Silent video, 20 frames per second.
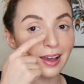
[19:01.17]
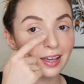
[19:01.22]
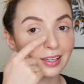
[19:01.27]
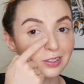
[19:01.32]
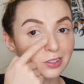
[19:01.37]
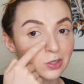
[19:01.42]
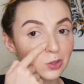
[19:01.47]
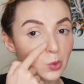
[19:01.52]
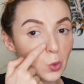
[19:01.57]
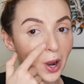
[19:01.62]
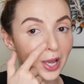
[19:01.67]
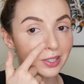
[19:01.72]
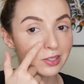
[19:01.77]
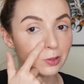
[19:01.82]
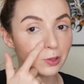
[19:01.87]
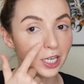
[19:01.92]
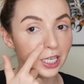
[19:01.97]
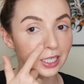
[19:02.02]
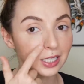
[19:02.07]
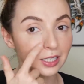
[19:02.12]
it sweats
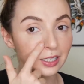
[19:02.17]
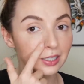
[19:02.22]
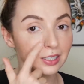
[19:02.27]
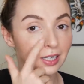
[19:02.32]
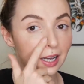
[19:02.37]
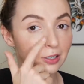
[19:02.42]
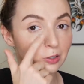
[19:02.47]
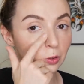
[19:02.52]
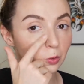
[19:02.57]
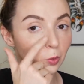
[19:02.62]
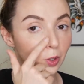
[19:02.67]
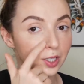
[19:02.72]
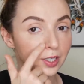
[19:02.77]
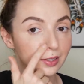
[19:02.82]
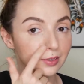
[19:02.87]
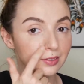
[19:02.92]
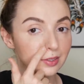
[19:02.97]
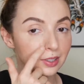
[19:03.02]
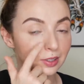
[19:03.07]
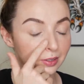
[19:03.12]
right here and I don't want
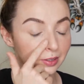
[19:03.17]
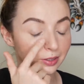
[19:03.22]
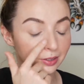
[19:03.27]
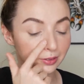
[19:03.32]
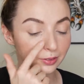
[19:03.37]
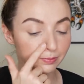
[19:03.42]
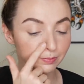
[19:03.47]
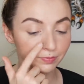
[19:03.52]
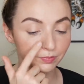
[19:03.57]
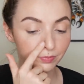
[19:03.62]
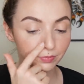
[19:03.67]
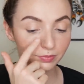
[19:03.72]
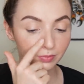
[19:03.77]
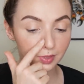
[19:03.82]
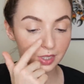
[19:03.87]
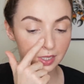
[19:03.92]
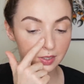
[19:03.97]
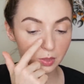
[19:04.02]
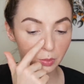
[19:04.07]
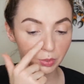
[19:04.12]
it to
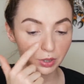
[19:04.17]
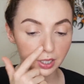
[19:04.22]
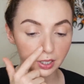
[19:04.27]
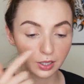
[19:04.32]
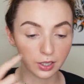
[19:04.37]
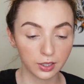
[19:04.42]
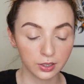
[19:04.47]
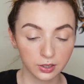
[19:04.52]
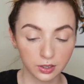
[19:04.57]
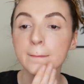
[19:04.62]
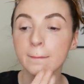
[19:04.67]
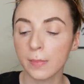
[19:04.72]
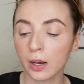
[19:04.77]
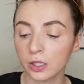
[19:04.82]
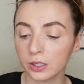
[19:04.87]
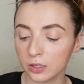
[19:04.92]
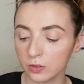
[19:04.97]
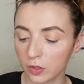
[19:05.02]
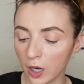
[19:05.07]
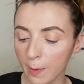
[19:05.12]
disappear.
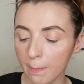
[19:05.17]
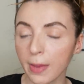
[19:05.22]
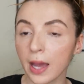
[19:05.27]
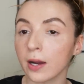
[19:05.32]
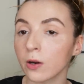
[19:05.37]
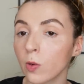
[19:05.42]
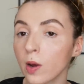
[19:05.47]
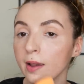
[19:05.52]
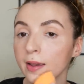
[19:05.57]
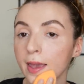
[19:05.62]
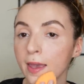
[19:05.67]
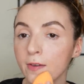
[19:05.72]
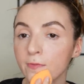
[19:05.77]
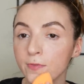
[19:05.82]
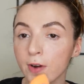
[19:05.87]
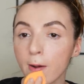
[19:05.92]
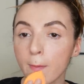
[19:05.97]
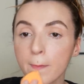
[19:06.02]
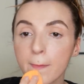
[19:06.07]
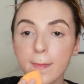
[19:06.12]
Putting it right back where it came
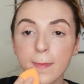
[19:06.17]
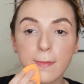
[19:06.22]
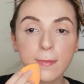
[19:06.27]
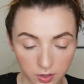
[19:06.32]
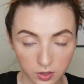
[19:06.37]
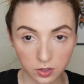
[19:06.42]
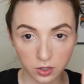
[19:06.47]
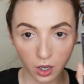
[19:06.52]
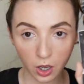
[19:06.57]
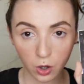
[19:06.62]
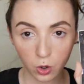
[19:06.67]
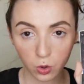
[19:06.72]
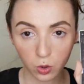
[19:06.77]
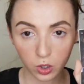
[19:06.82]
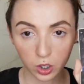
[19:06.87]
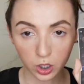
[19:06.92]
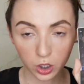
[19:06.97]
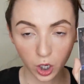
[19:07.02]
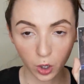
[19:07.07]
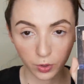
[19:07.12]
from.
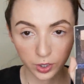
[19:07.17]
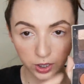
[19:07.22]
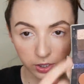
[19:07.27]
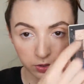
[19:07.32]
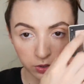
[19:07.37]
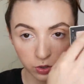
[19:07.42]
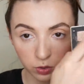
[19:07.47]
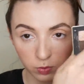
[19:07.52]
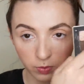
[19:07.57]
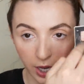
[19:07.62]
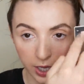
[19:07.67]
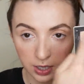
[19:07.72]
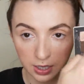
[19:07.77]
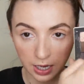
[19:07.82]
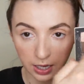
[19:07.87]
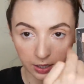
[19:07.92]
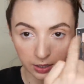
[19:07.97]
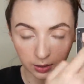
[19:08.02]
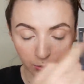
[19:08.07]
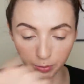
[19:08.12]
So going into my
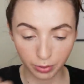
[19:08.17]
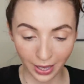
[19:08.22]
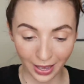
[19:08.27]
Naked